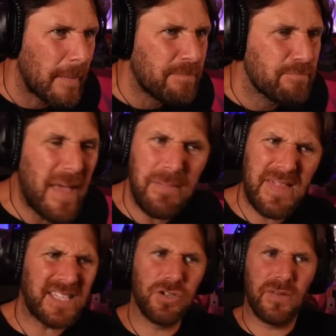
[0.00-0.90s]
Maybe
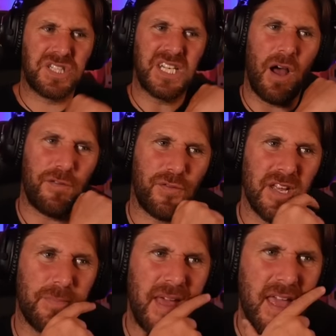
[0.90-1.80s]
that's not the
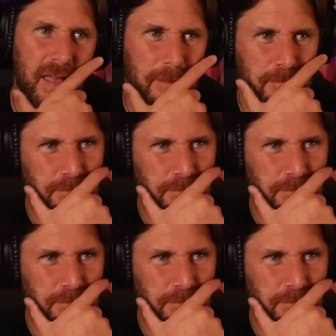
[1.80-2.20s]
TR3B.